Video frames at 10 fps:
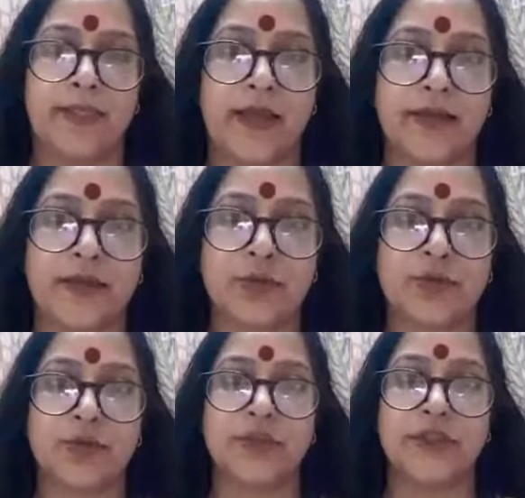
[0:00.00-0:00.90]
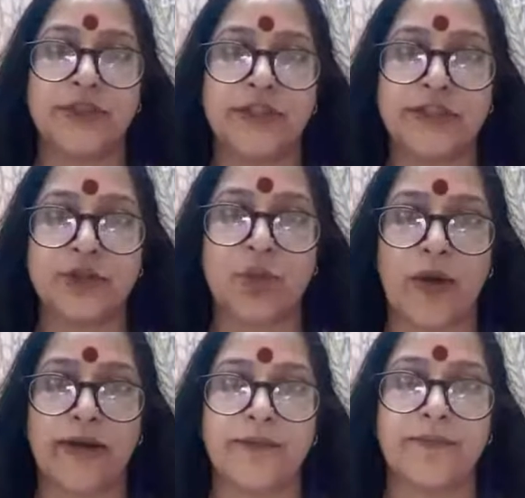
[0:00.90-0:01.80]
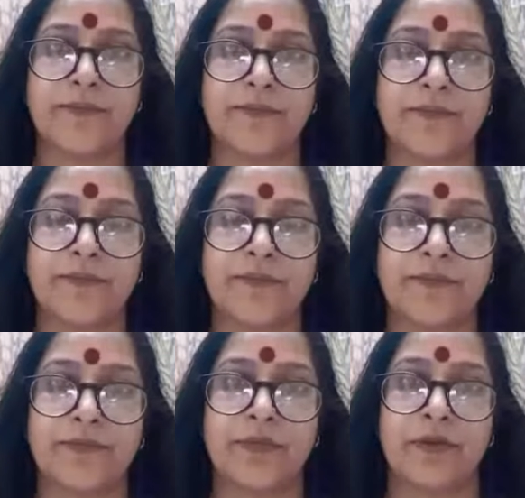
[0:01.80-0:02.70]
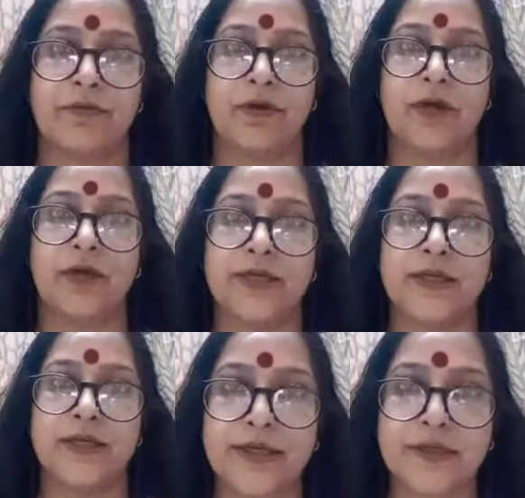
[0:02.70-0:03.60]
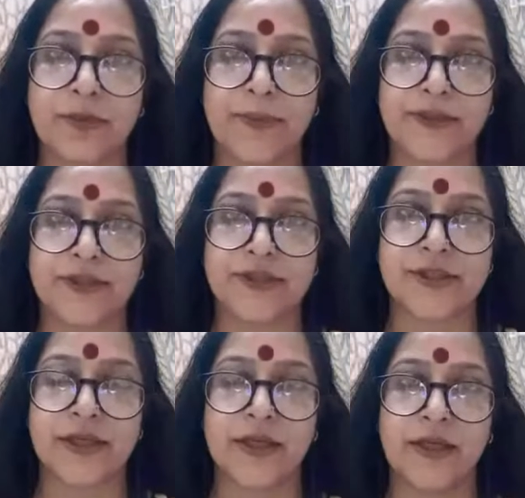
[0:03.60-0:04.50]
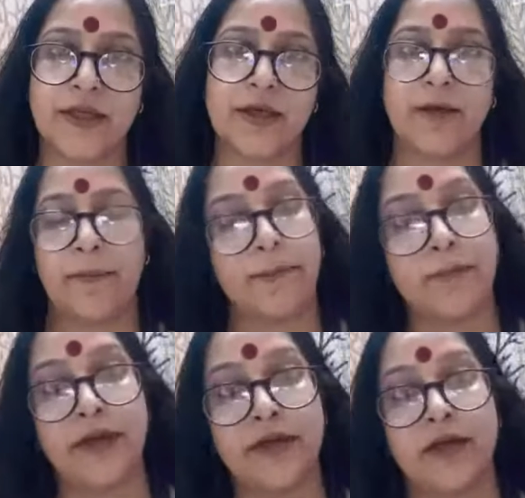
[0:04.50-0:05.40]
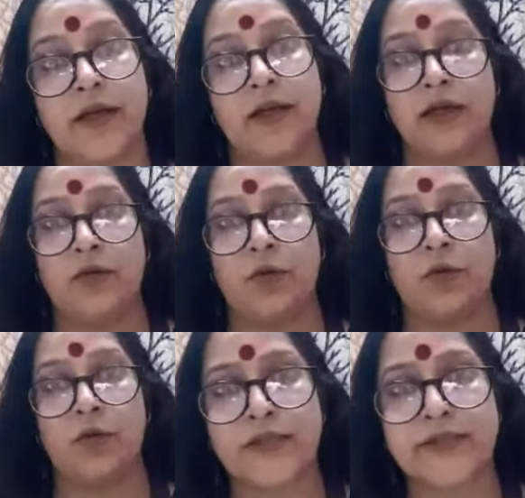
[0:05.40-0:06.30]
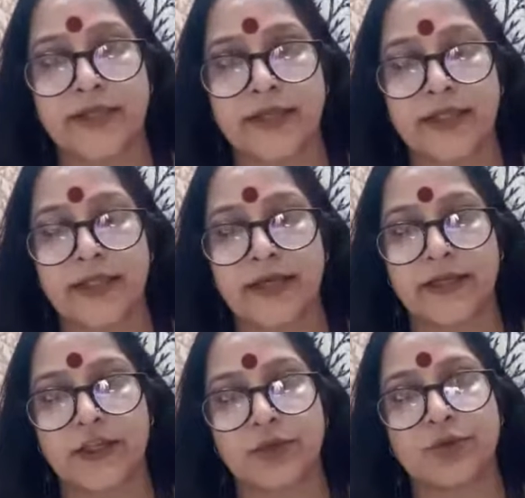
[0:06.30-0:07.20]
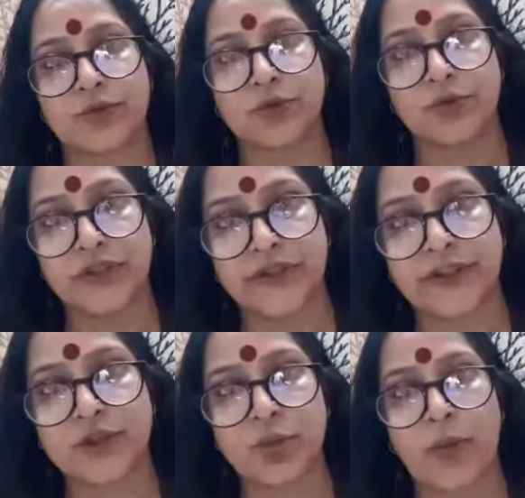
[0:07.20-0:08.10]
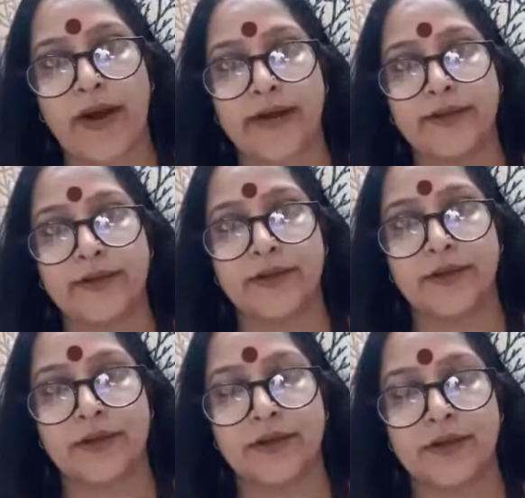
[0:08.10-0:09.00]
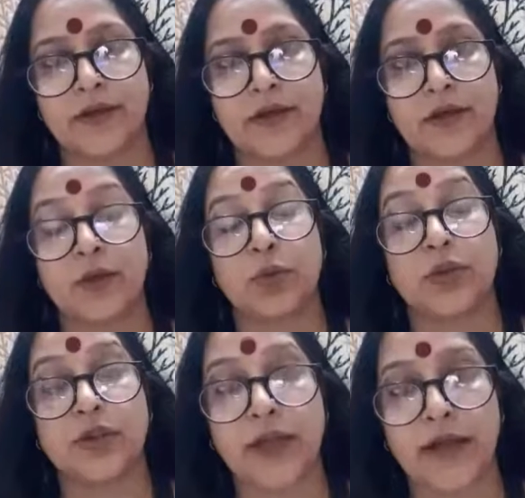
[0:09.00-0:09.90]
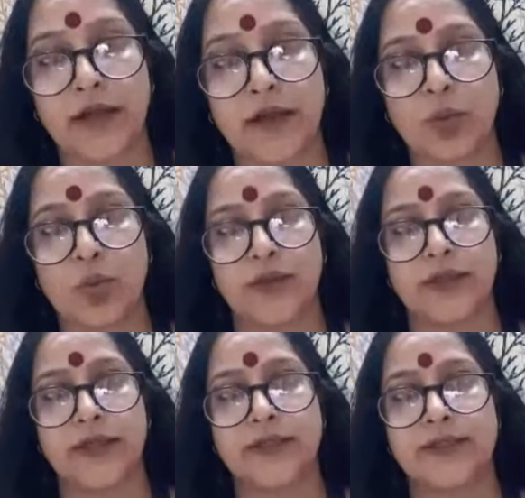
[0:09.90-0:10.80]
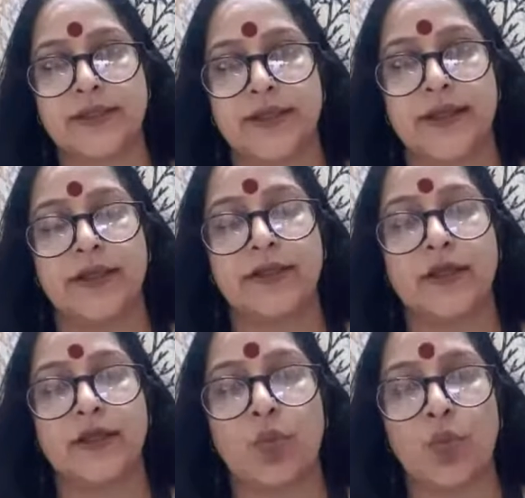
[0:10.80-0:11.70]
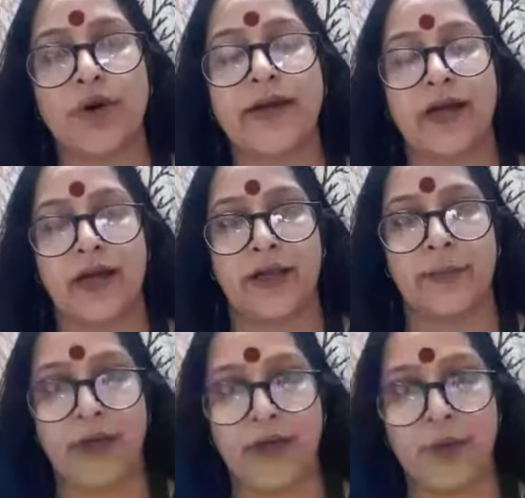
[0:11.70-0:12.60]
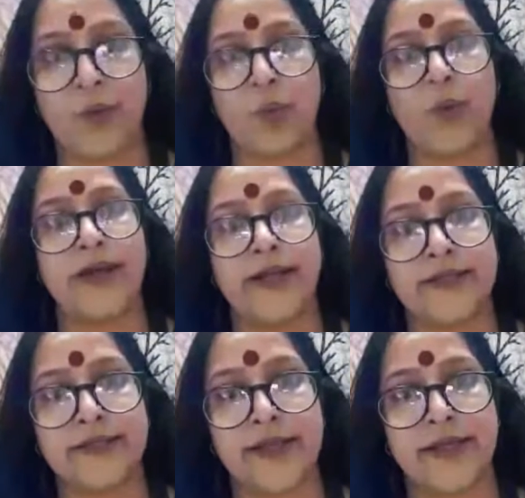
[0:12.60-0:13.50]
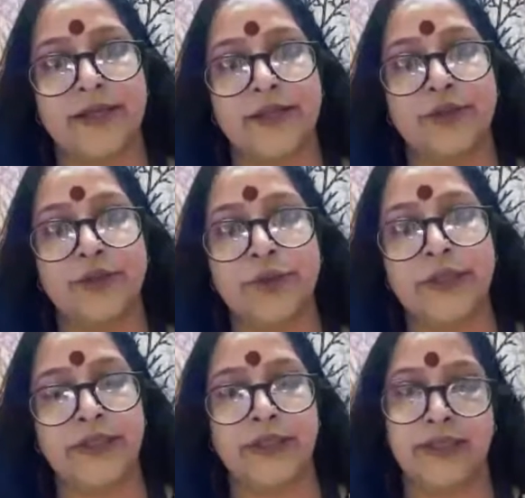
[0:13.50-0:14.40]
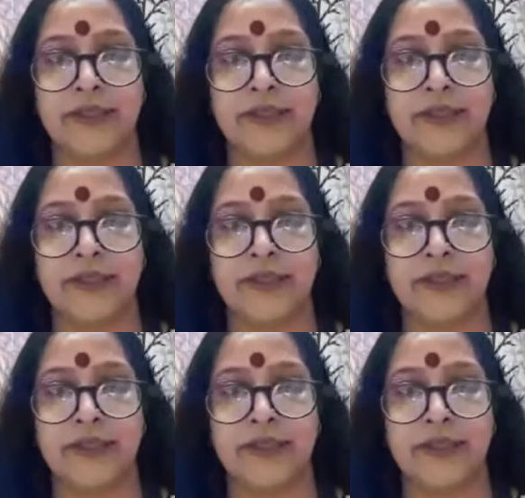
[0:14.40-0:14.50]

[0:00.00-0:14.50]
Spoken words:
Thank you to each one for listening so patiently. But once again, thank you to each one to think over this, that what I mean when I say unity